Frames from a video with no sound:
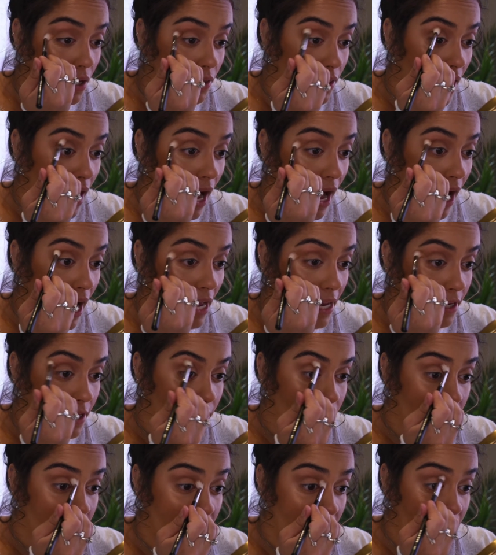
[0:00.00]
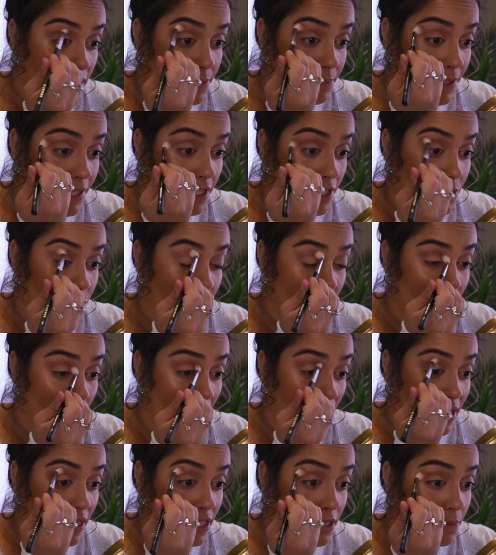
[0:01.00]
the eye crease because we
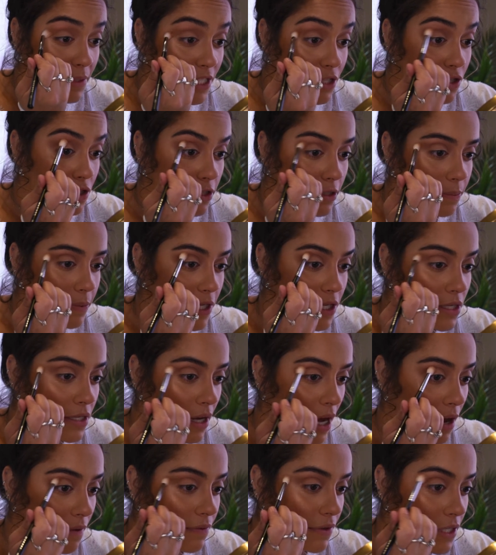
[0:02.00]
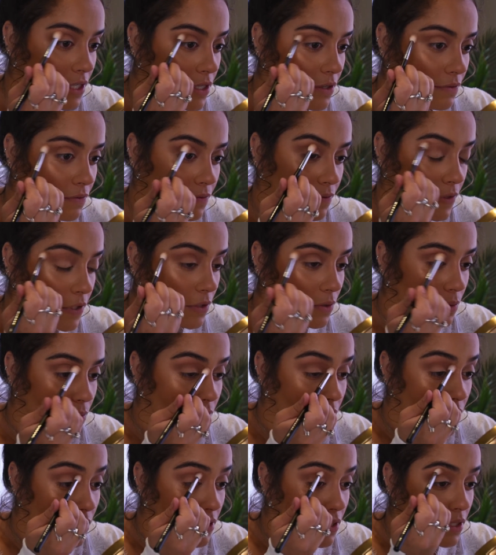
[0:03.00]
want it to be super soft and
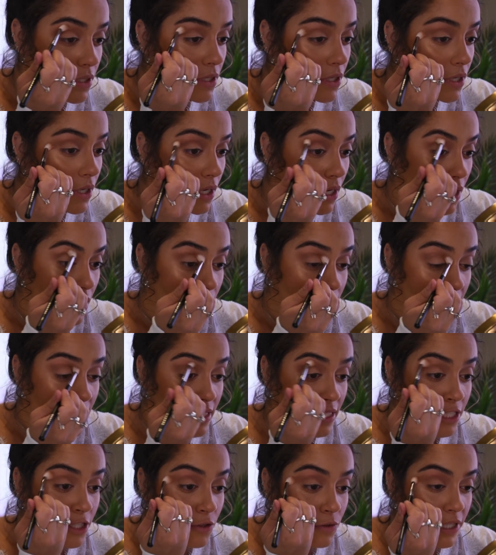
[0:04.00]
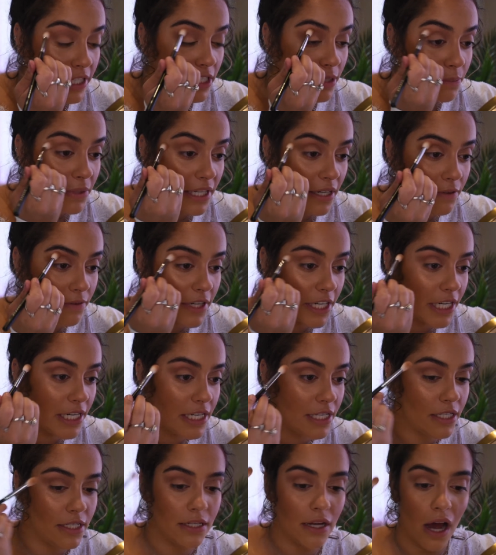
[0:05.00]
diffused. This is going to be a very
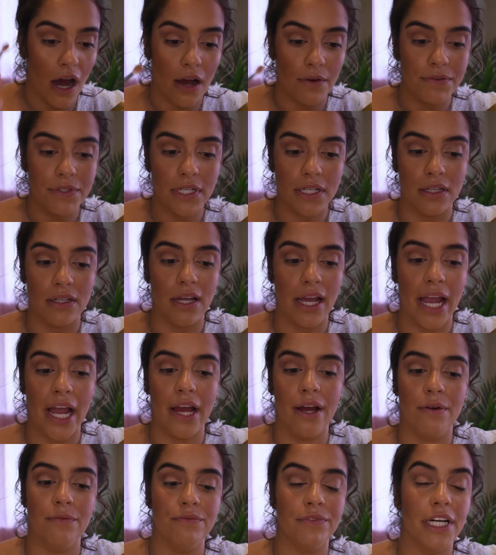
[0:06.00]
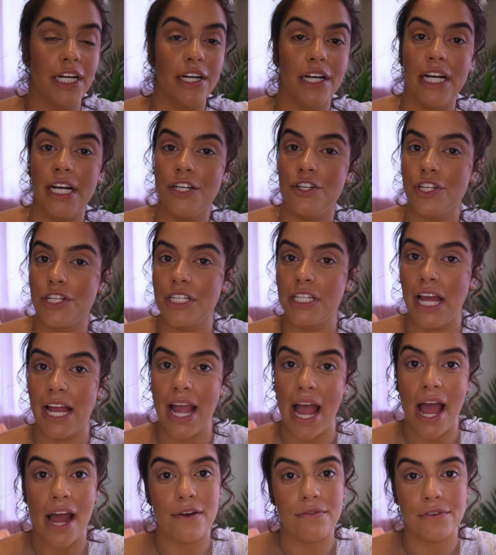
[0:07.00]
soft glam, very just
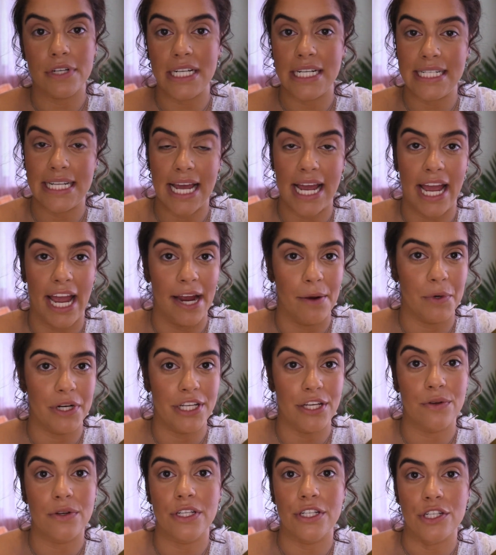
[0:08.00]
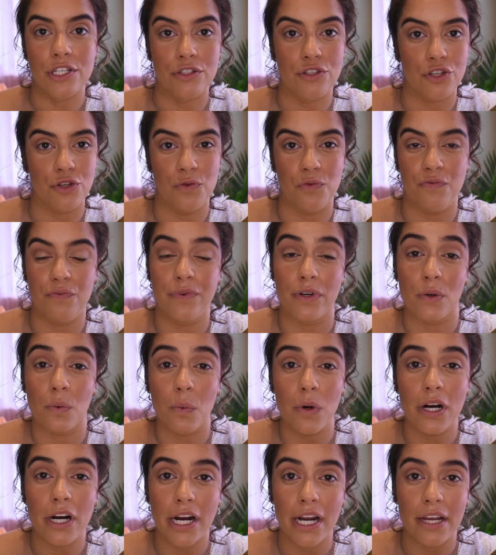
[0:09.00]
like everyday, what you can do for
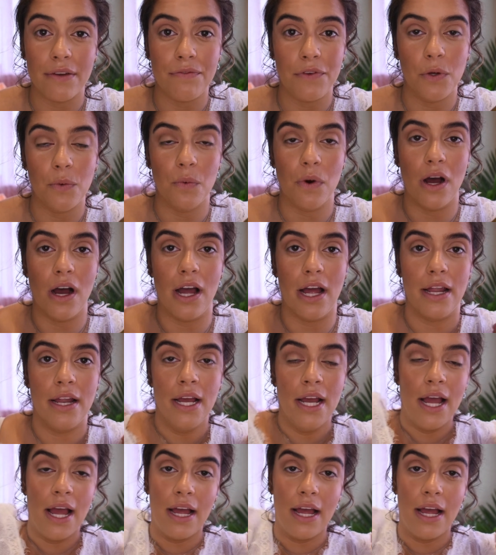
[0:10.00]
work if you want,